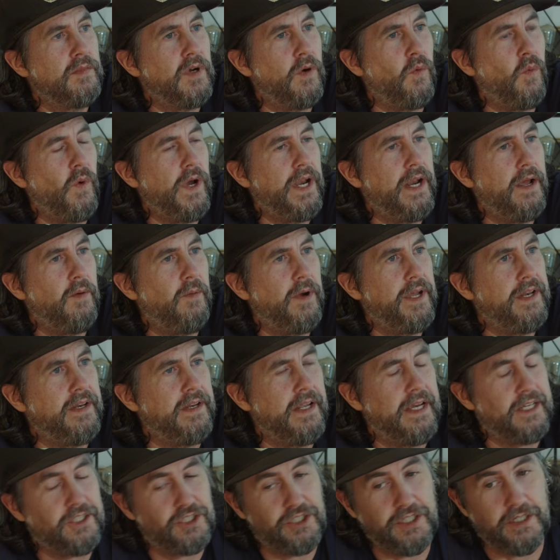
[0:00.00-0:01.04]
But when I went and
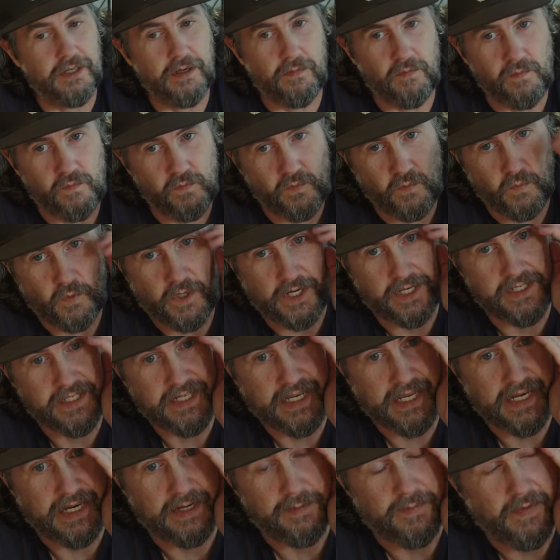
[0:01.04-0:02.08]
actually wanted to
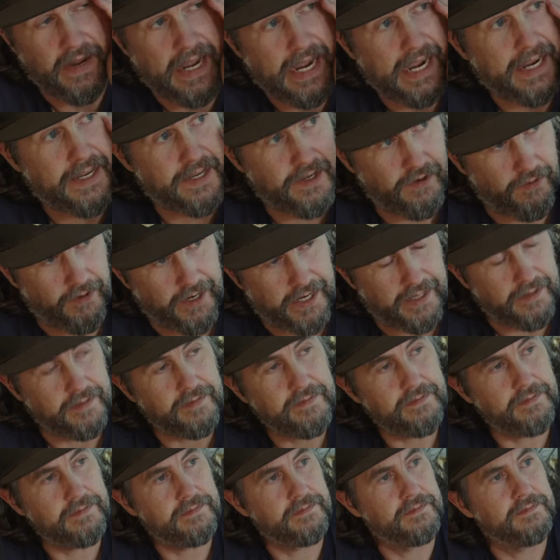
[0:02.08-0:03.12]
get an accurate,
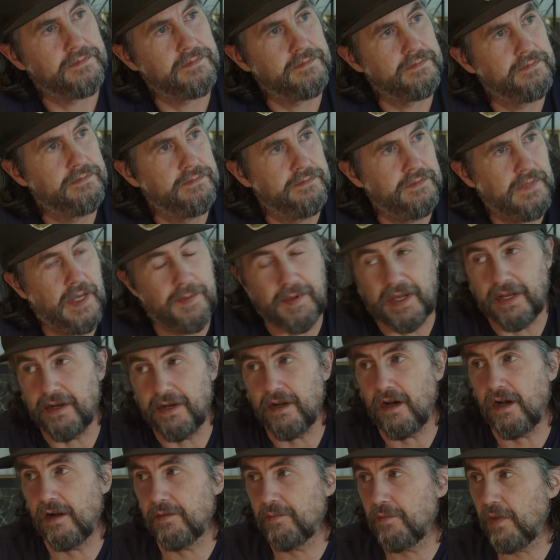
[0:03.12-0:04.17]
I mean,
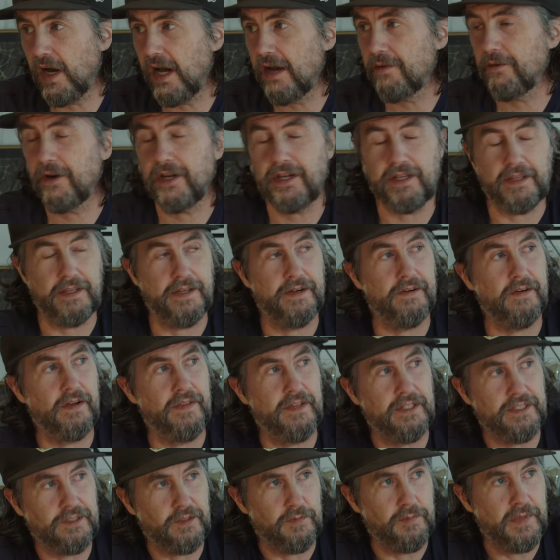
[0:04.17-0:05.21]
on my regulator, on
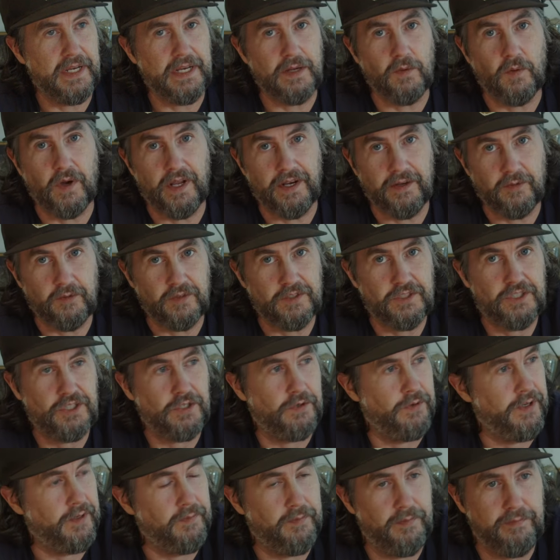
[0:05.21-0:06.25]
the little mini one, it was
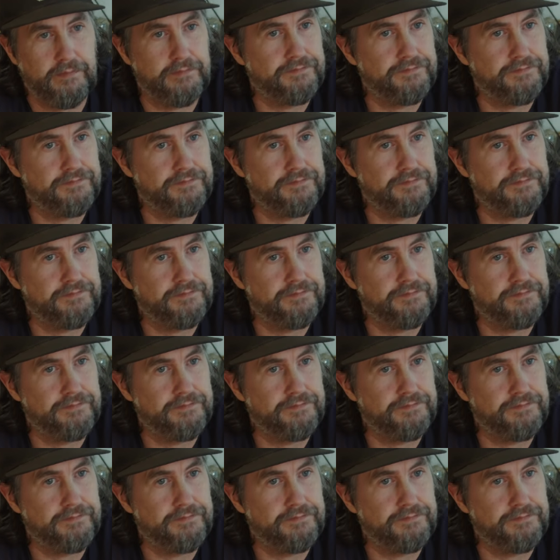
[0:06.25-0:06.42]
showing